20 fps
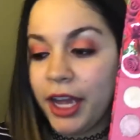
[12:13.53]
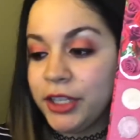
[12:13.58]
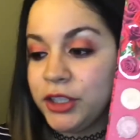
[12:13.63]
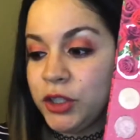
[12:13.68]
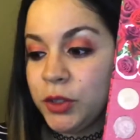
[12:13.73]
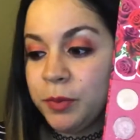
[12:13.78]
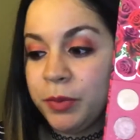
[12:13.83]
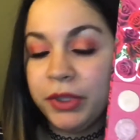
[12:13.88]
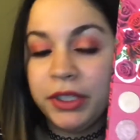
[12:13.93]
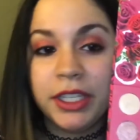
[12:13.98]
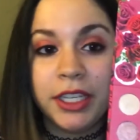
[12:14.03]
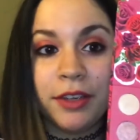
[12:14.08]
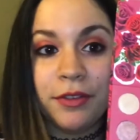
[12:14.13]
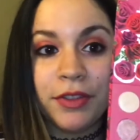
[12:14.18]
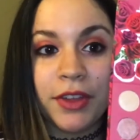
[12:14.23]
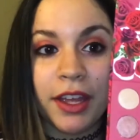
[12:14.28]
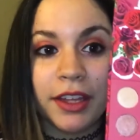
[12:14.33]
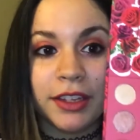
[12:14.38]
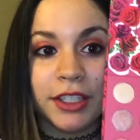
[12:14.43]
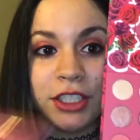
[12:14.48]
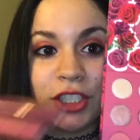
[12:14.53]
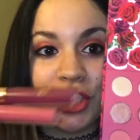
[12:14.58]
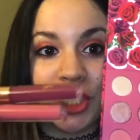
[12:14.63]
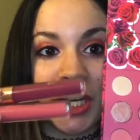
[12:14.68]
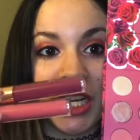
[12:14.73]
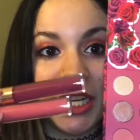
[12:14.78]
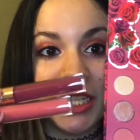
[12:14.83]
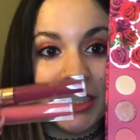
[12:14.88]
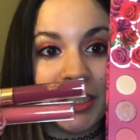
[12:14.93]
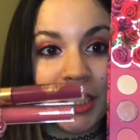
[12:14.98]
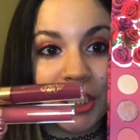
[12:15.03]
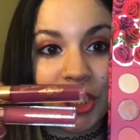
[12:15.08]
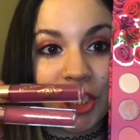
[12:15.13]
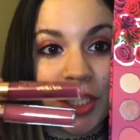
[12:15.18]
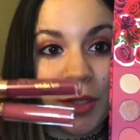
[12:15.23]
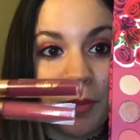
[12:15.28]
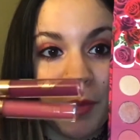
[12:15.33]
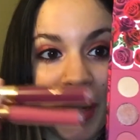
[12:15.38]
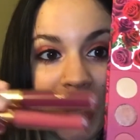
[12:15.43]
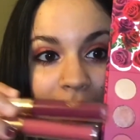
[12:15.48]
I do believe that the shades that
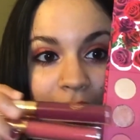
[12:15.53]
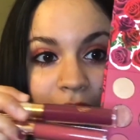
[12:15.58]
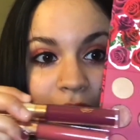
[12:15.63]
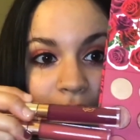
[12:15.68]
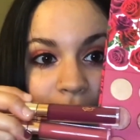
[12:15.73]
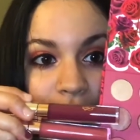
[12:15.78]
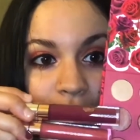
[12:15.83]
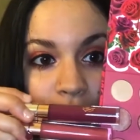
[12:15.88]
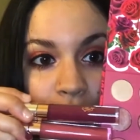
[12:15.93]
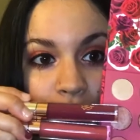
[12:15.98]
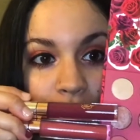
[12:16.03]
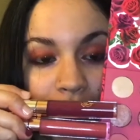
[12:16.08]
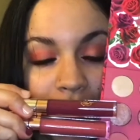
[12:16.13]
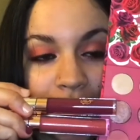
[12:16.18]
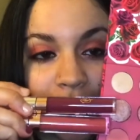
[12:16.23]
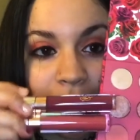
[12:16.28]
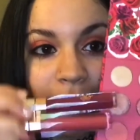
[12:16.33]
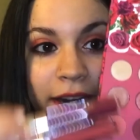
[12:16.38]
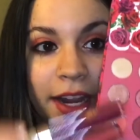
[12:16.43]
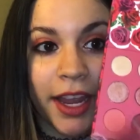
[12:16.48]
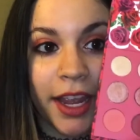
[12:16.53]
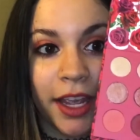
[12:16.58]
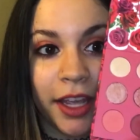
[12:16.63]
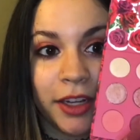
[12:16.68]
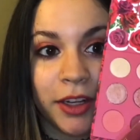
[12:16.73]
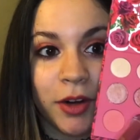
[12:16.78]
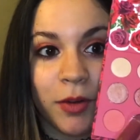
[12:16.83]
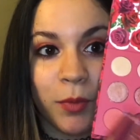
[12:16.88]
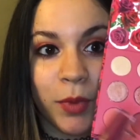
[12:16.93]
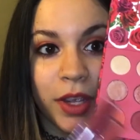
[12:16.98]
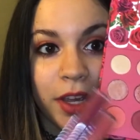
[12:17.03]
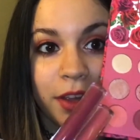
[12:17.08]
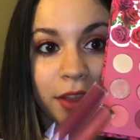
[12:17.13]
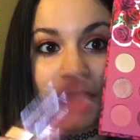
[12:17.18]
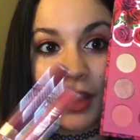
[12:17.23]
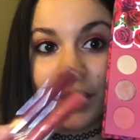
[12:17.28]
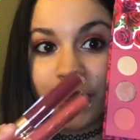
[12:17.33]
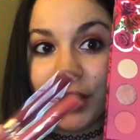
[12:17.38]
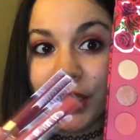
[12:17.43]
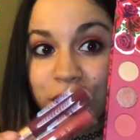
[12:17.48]
she made go hand in hand
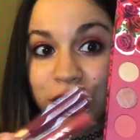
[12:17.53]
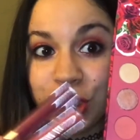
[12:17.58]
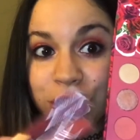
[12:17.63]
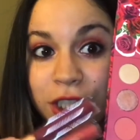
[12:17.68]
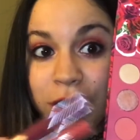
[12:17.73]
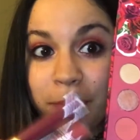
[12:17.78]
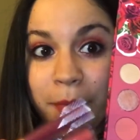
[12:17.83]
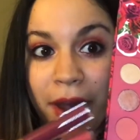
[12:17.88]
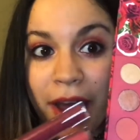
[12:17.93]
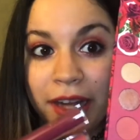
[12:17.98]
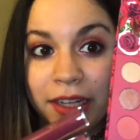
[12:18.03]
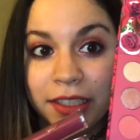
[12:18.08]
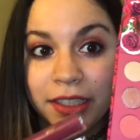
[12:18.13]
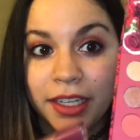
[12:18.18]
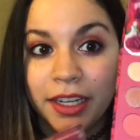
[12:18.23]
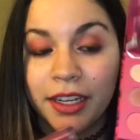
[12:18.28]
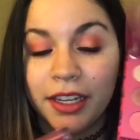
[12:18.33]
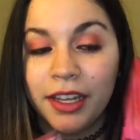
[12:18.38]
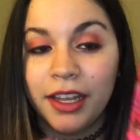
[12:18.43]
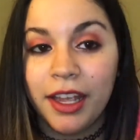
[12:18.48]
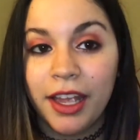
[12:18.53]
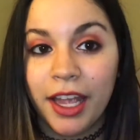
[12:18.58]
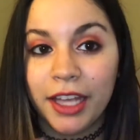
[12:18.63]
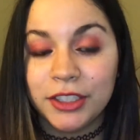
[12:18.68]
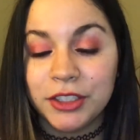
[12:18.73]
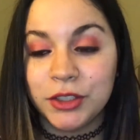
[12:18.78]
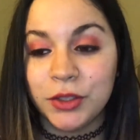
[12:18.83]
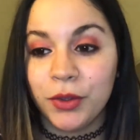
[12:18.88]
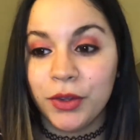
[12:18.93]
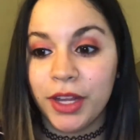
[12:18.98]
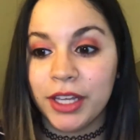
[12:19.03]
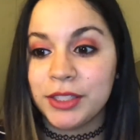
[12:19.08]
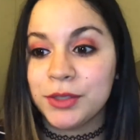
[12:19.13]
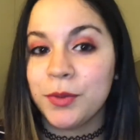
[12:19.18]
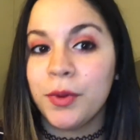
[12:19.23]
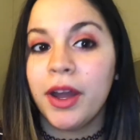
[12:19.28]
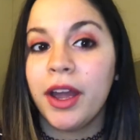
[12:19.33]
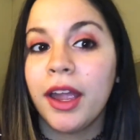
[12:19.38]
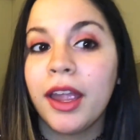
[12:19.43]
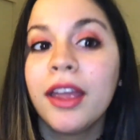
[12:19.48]
with the She palette, and so that's
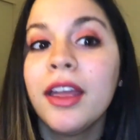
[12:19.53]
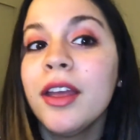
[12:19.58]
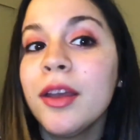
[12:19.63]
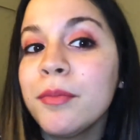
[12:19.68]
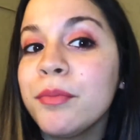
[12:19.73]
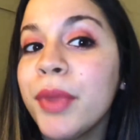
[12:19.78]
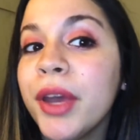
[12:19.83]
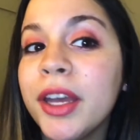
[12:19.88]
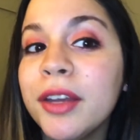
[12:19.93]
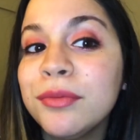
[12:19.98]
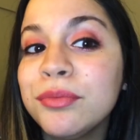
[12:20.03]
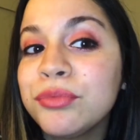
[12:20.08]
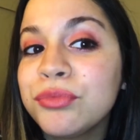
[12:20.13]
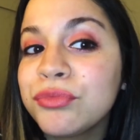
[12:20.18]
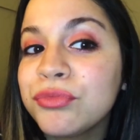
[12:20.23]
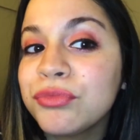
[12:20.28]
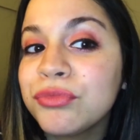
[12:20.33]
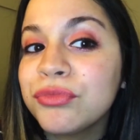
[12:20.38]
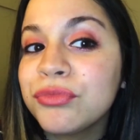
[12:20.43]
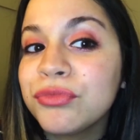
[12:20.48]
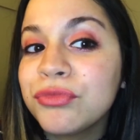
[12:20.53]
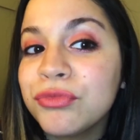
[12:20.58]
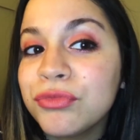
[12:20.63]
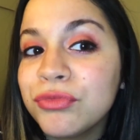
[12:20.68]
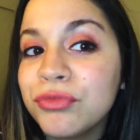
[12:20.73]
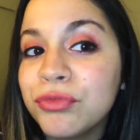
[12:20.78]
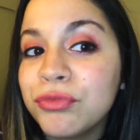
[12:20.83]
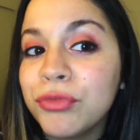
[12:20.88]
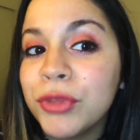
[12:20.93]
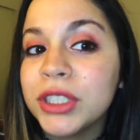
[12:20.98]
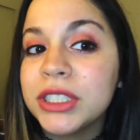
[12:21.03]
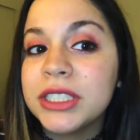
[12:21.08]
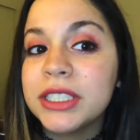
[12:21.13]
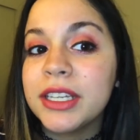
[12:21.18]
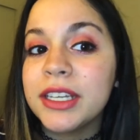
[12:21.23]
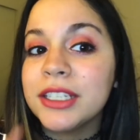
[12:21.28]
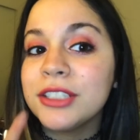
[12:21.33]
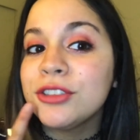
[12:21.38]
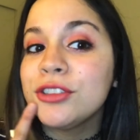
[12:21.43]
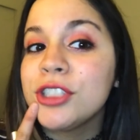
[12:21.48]
why. But once
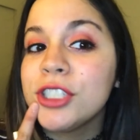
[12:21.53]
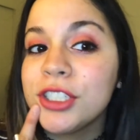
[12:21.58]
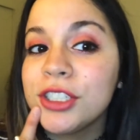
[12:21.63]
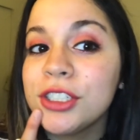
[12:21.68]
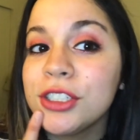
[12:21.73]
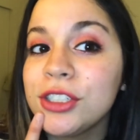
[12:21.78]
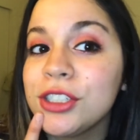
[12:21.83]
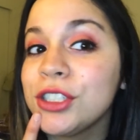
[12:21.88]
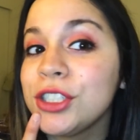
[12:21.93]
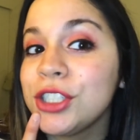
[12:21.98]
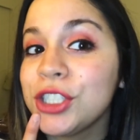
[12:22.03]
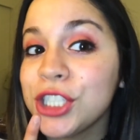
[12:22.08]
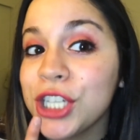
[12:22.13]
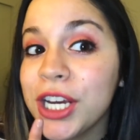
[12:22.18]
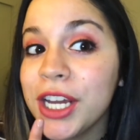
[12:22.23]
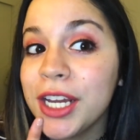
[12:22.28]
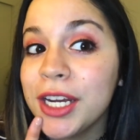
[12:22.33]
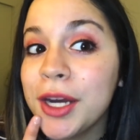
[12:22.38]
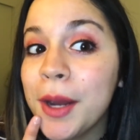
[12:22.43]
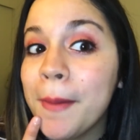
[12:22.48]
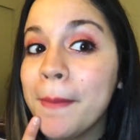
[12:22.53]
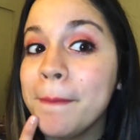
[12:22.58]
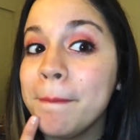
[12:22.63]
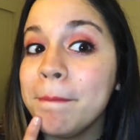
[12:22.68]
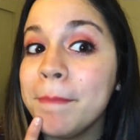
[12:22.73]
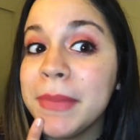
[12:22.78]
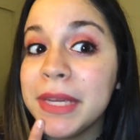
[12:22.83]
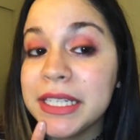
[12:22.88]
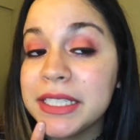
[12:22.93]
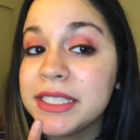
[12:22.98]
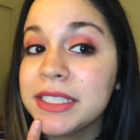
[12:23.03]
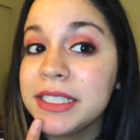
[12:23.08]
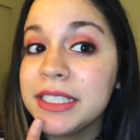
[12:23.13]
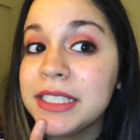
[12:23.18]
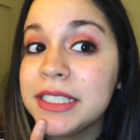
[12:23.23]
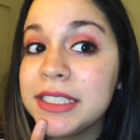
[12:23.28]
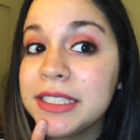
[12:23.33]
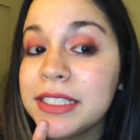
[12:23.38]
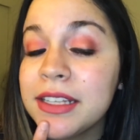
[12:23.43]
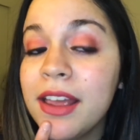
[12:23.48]
again, this is the shade
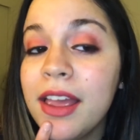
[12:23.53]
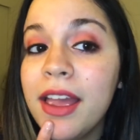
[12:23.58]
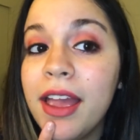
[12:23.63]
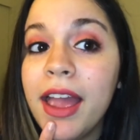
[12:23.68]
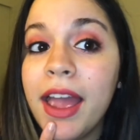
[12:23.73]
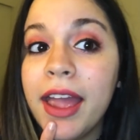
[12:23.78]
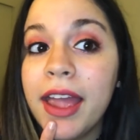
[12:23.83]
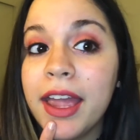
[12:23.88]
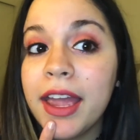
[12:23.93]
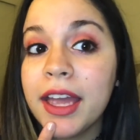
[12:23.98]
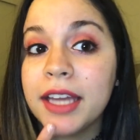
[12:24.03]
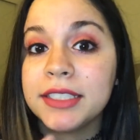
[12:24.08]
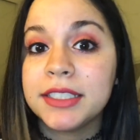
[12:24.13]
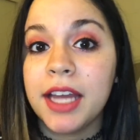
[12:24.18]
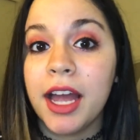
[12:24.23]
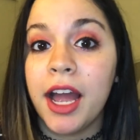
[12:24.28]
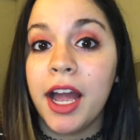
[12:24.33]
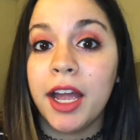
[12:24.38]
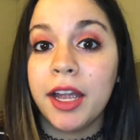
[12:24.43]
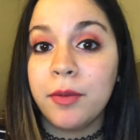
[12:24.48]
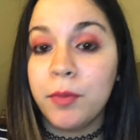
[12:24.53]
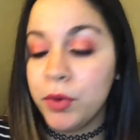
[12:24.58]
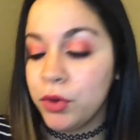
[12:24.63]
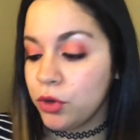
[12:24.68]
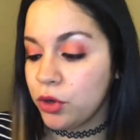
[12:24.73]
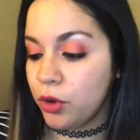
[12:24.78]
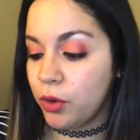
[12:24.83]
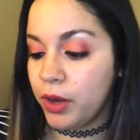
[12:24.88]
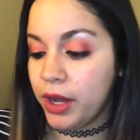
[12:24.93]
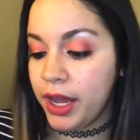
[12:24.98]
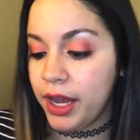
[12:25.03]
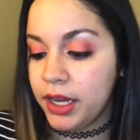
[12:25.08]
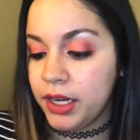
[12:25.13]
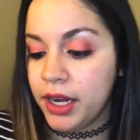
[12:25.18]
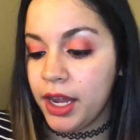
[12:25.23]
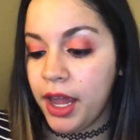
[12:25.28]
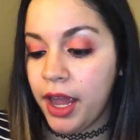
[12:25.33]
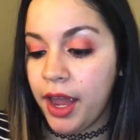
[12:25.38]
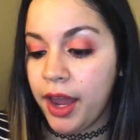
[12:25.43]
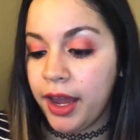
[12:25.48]
Mrs. and I will go
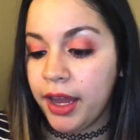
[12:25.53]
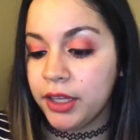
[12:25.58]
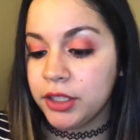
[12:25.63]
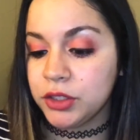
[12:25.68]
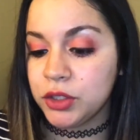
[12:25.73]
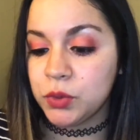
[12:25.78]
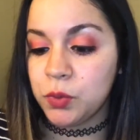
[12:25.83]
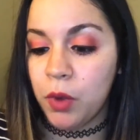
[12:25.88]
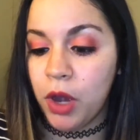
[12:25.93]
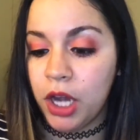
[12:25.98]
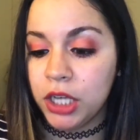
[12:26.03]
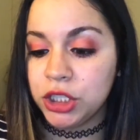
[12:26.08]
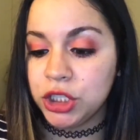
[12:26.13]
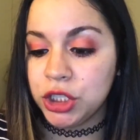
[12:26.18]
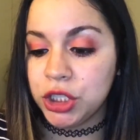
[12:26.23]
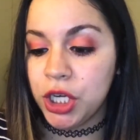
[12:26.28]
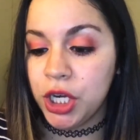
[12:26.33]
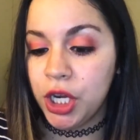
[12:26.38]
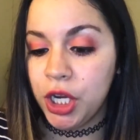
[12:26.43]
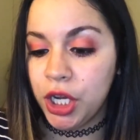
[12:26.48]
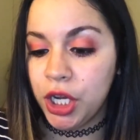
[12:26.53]
ahead and swatch